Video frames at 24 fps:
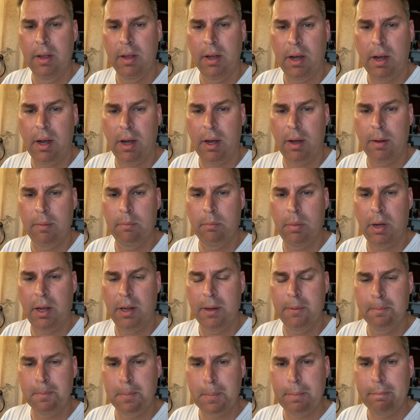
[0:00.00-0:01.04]
um,
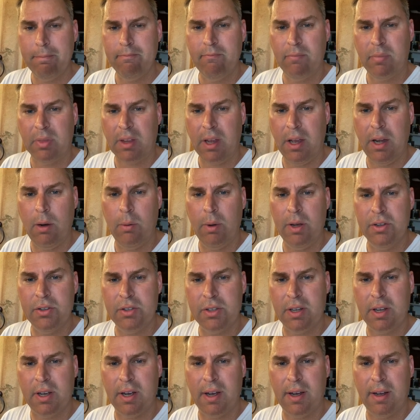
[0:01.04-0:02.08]
but anyways,
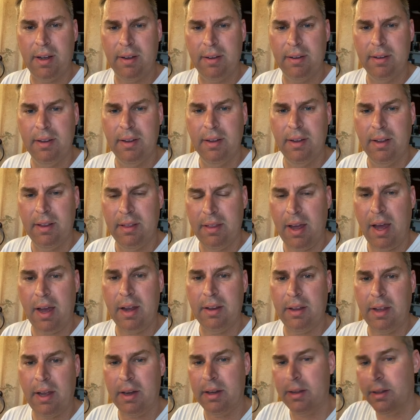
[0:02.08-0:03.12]
uh, that
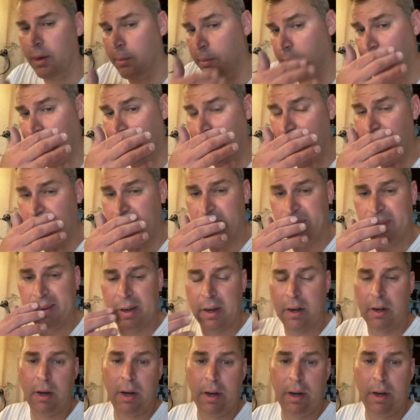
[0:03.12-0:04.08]
that number came from there.